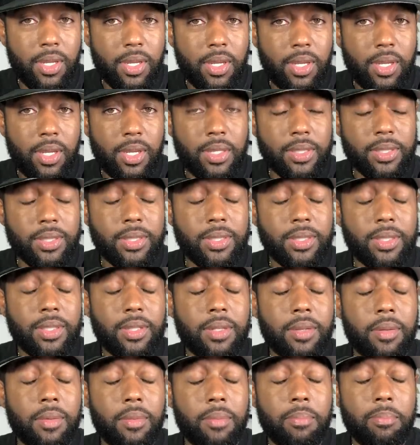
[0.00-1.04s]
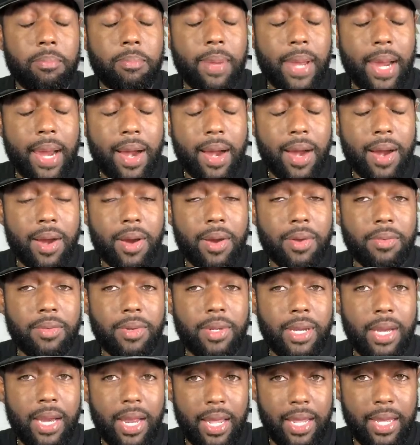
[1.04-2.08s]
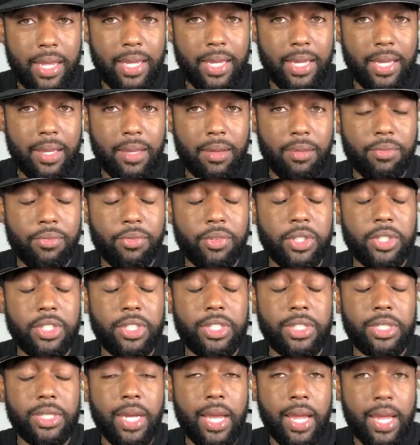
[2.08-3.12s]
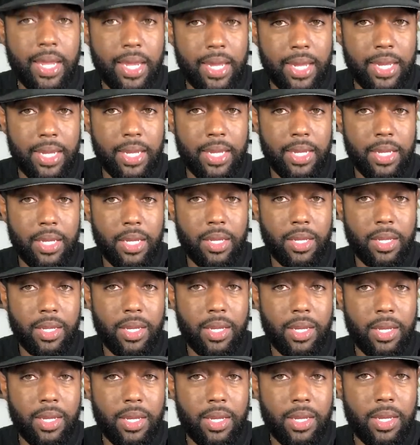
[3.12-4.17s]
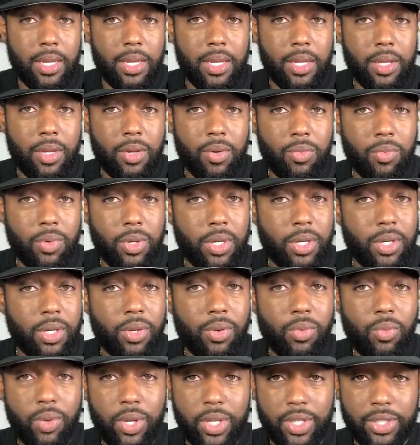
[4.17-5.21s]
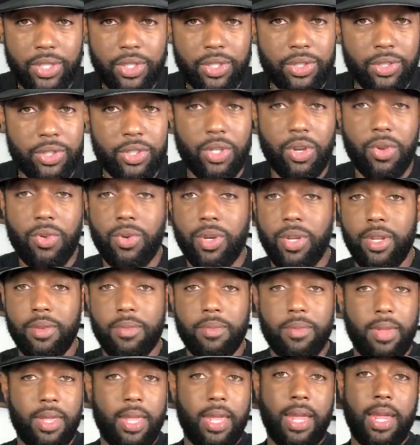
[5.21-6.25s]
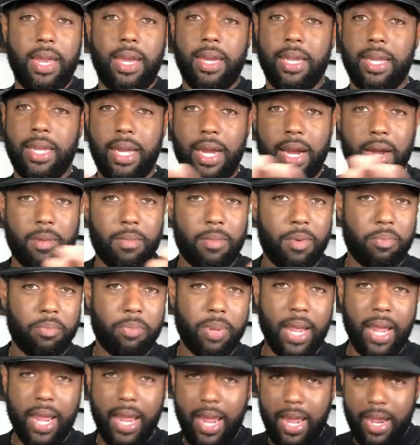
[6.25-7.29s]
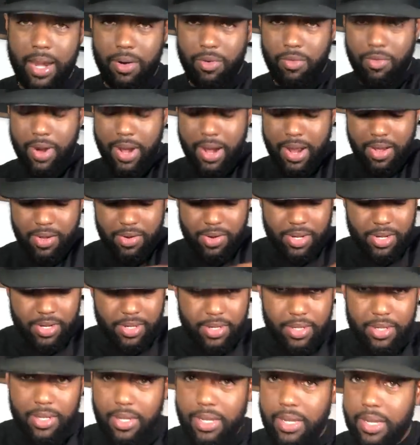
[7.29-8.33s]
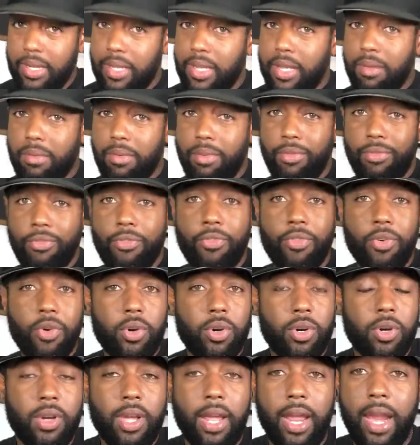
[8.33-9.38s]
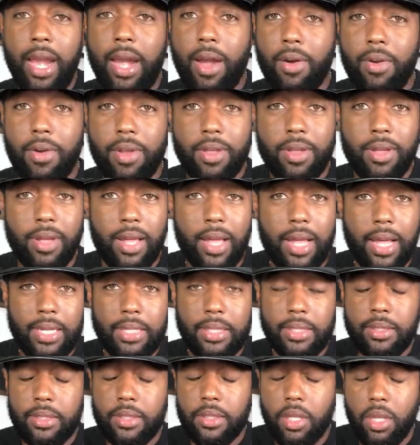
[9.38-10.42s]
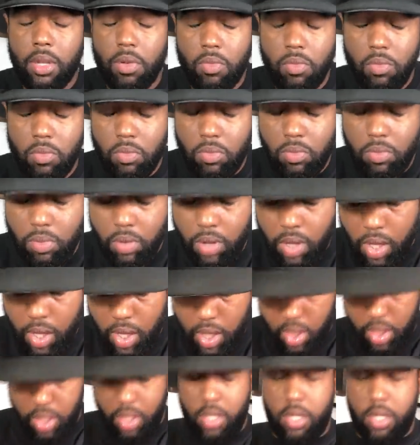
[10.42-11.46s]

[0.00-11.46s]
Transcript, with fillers: it's bare naked vajay with little whiskers on it and the camera pan around it and give a full area. I said, what?